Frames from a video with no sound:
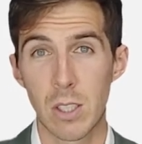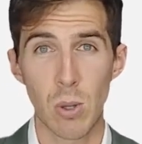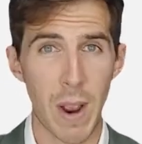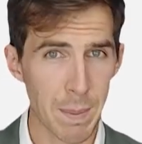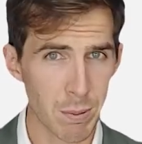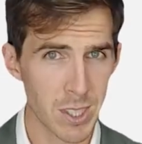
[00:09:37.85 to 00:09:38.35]

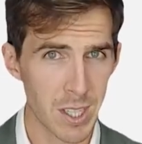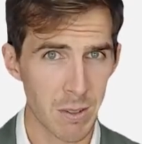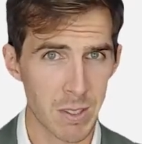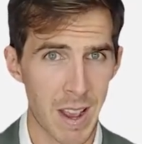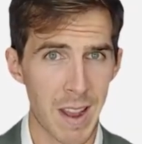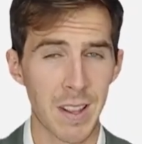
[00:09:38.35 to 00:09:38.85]
Try to present
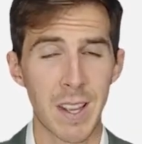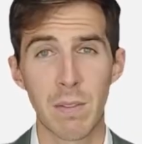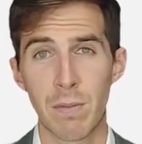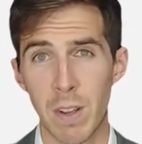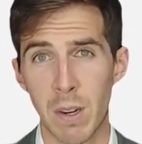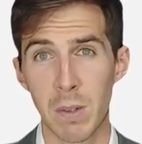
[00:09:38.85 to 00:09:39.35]
your data
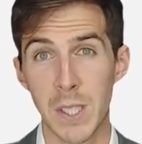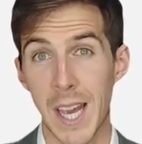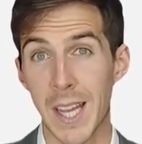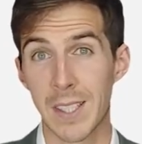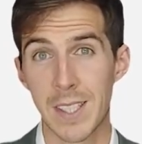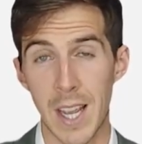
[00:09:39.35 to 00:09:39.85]
in figures
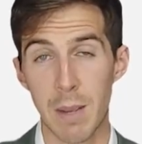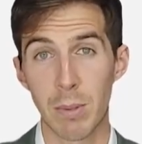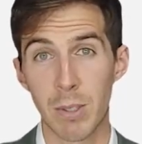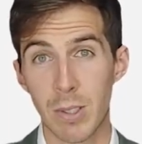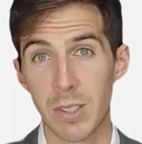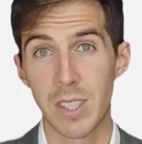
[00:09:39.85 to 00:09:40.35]
and
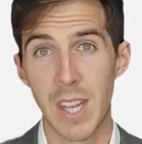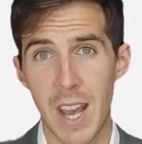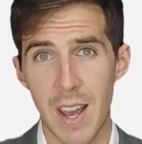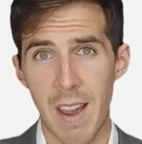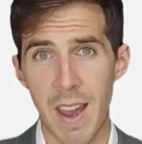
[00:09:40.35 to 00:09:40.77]
tables,